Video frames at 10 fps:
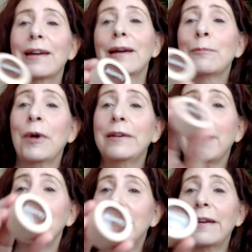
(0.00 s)
kind of my
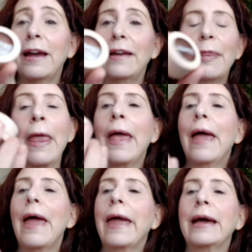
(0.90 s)
day today,
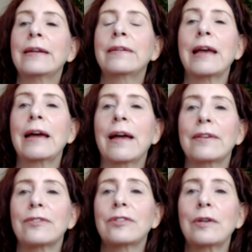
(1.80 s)
and
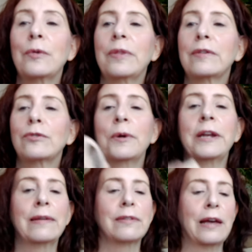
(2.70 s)
uh, so this
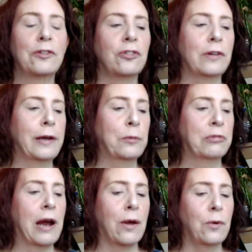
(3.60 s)
one is actually a
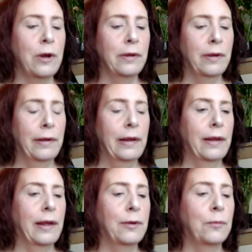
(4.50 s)
brown,
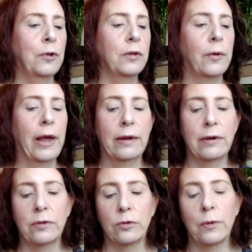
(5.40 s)
and we'll go ahead
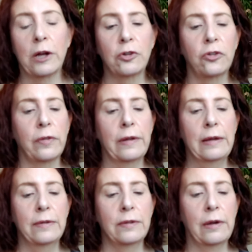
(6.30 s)
and swatch
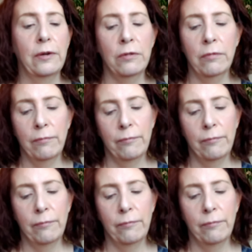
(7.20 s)
these here.